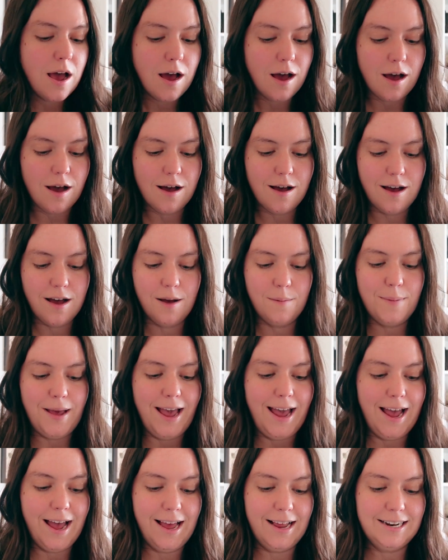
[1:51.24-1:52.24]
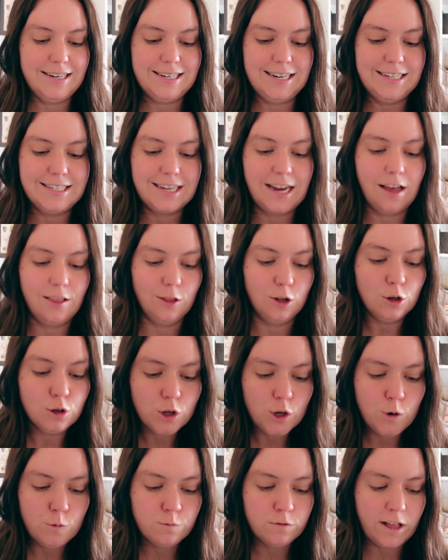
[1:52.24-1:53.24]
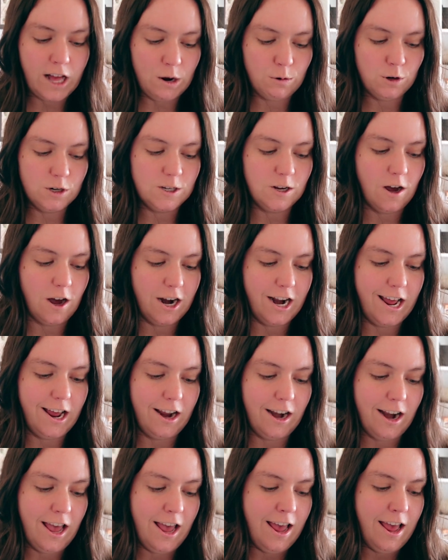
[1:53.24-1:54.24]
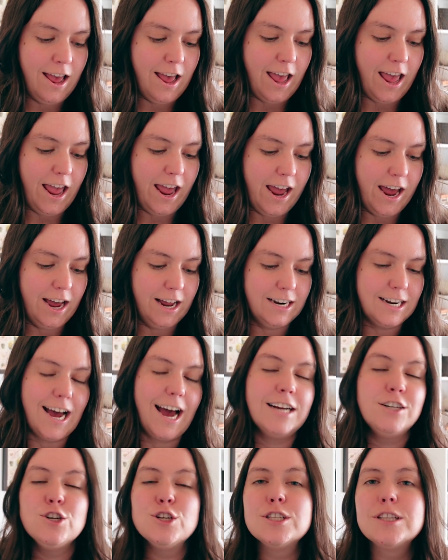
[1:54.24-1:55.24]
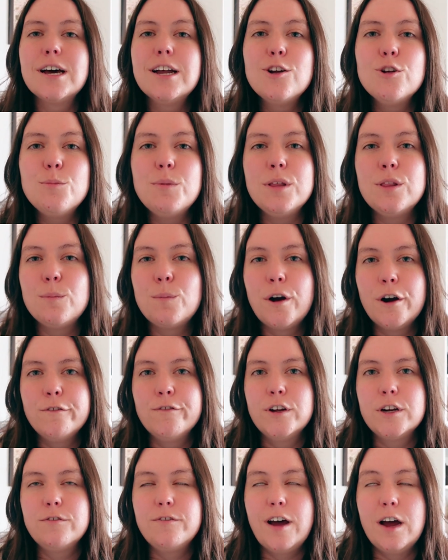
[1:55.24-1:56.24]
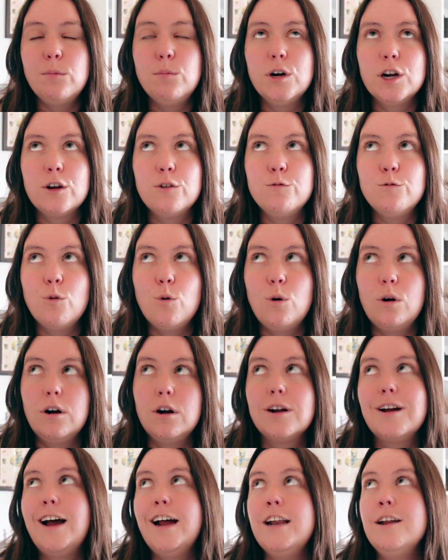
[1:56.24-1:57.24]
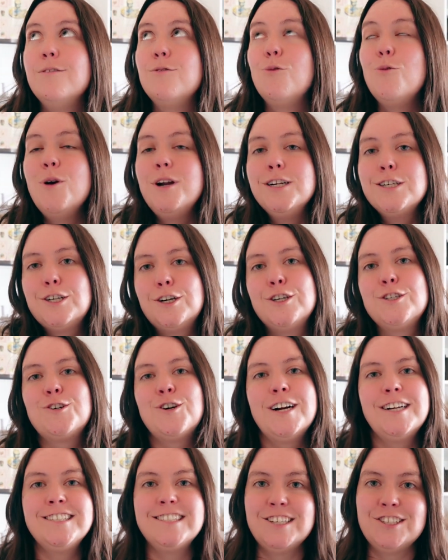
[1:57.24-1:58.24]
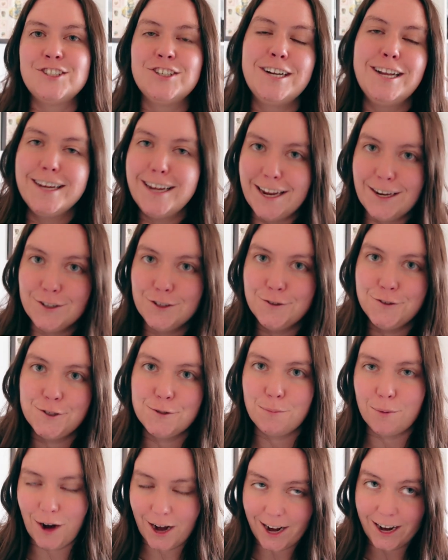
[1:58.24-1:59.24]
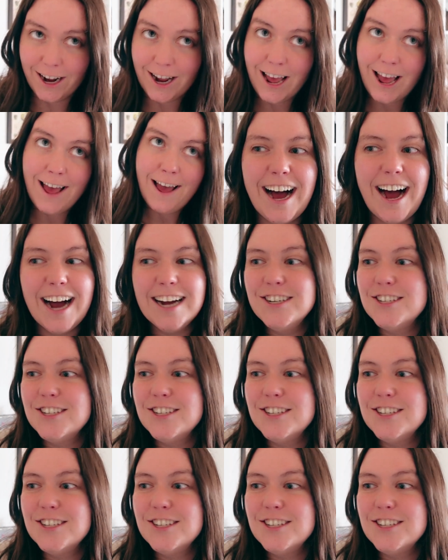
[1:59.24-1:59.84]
and it's got little cute flowers on it, and I just thought it would be the perfect fabric for kind of winter transitioning into spring. I